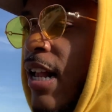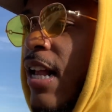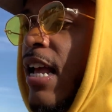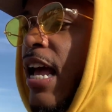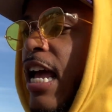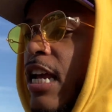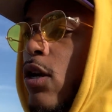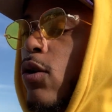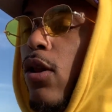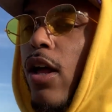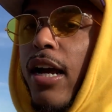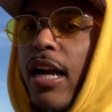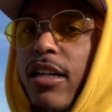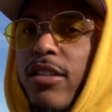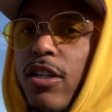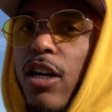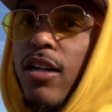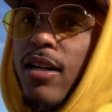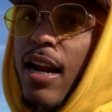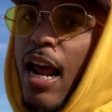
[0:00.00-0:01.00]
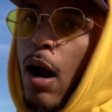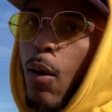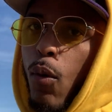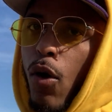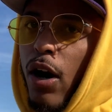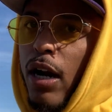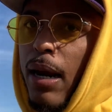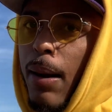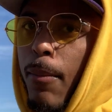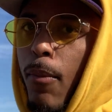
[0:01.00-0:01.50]
and you looking to
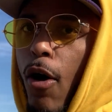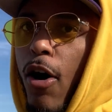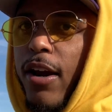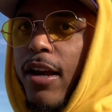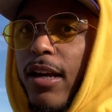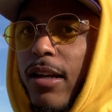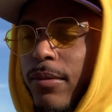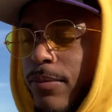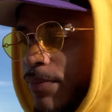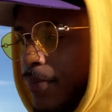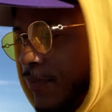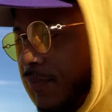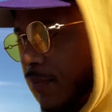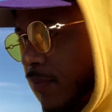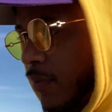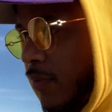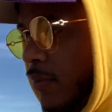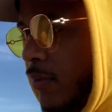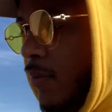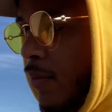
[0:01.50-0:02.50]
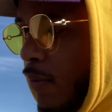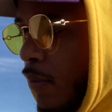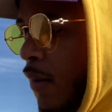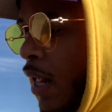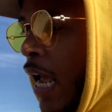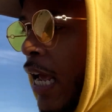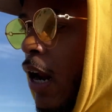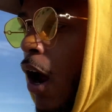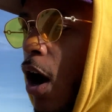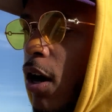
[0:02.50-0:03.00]
network and market
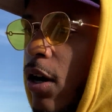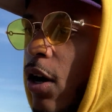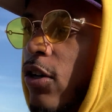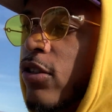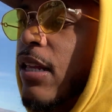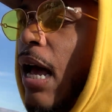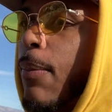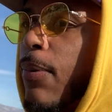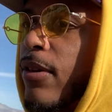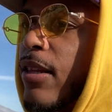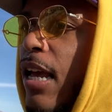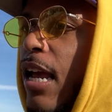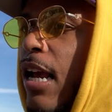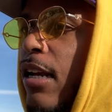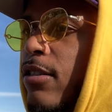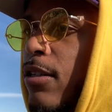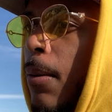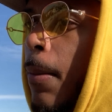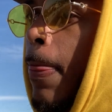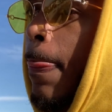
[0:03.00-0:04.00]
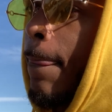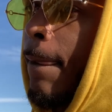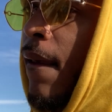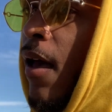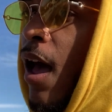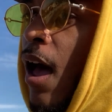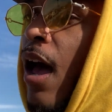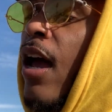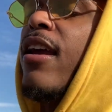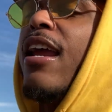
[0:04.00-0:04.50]
and all those type of things,
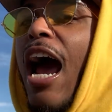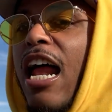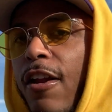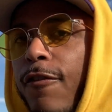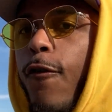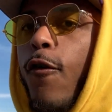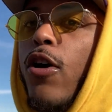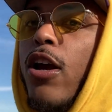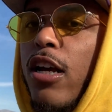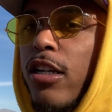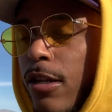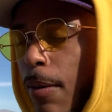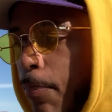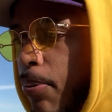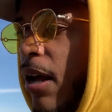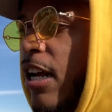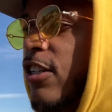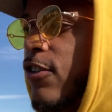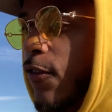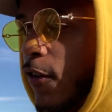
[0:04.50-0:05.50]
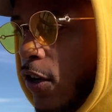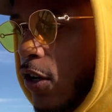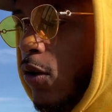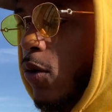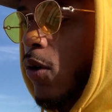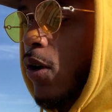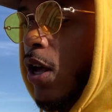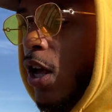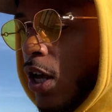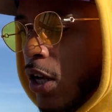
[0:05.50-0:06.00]
California is the place for you.
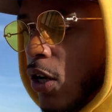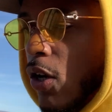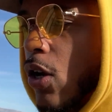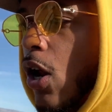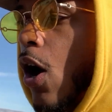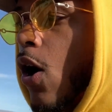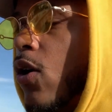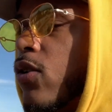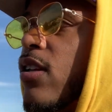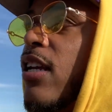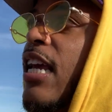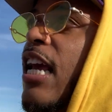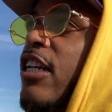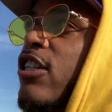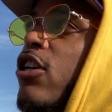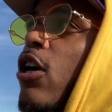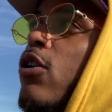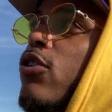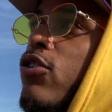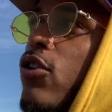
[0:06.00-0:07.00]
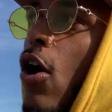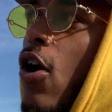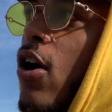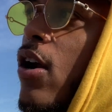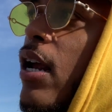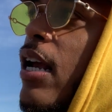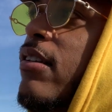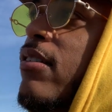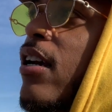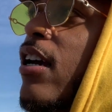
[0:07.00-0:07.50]
You know, to get your
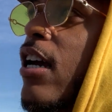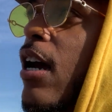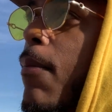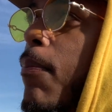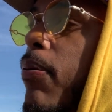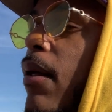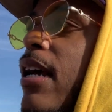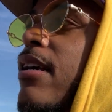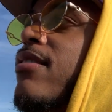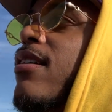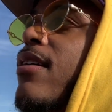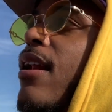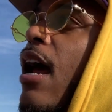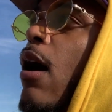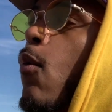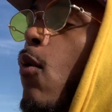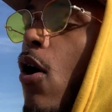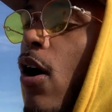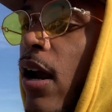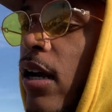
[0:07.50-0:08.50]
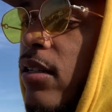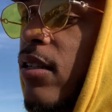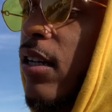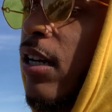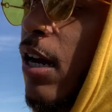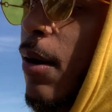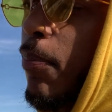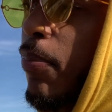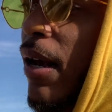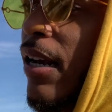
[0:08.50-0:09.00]
start. It's a good place to network. It's a
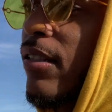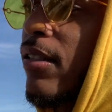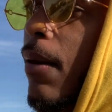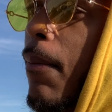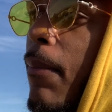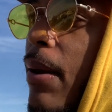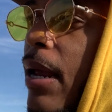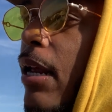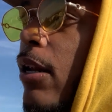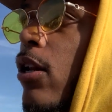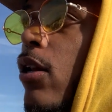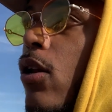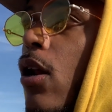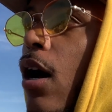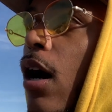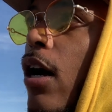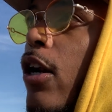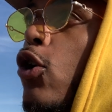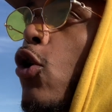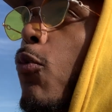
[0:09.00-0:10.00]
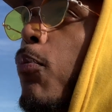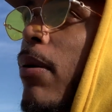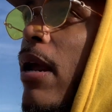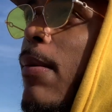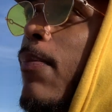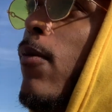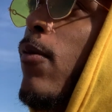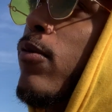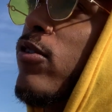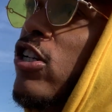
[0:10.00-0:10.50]
good place to meet new
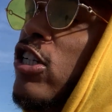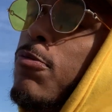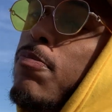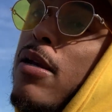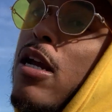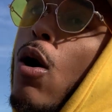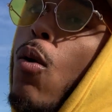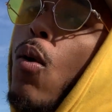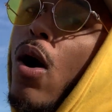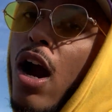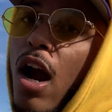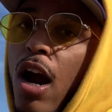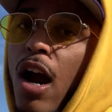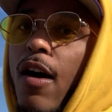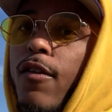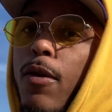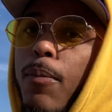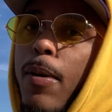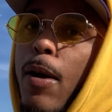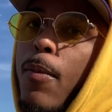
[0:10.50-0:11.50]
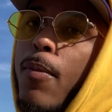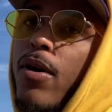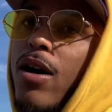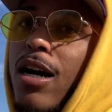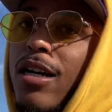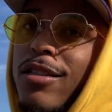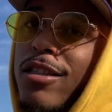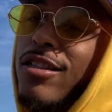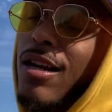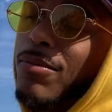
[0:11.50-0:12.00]
people. Just be aware of the people,
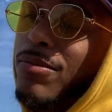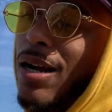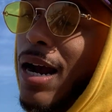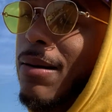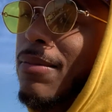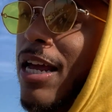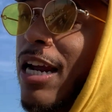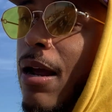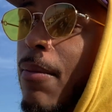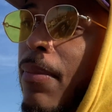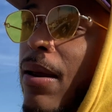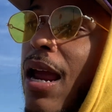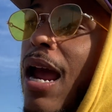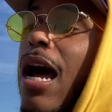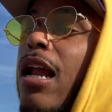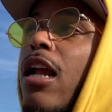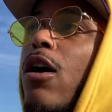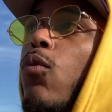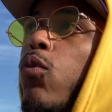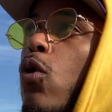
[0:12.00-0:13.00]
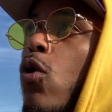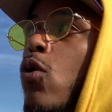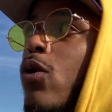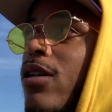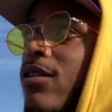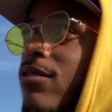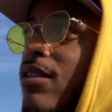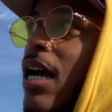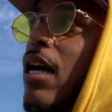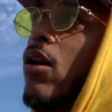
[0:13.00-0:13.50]
because sometimes they could be hella rude
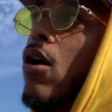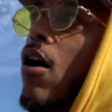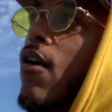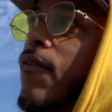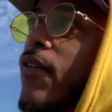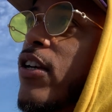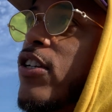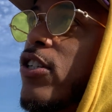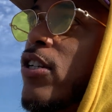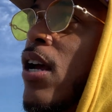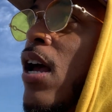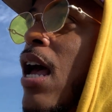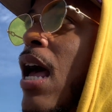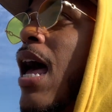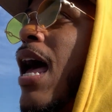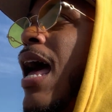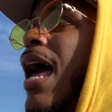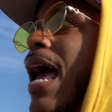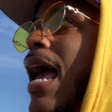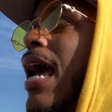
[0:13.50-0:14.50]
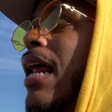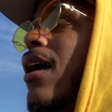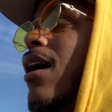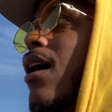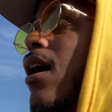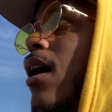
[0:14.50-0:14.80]
and standoffish. And